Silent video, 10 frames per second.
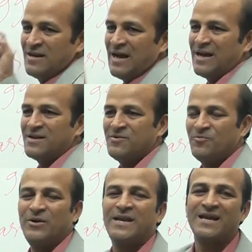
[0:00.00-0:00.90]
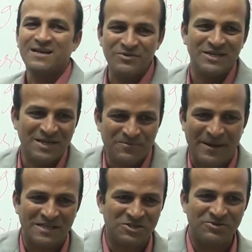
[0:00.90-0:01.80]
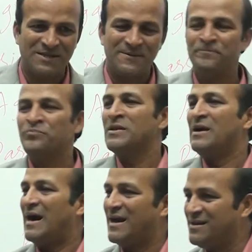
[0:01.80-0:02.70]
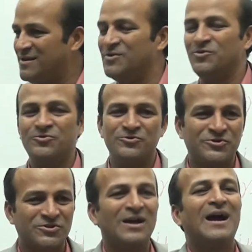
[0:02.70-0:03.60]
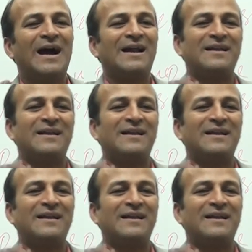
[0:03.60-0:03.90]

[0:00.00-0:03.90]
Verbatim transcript: And when I communicate passively, I lose and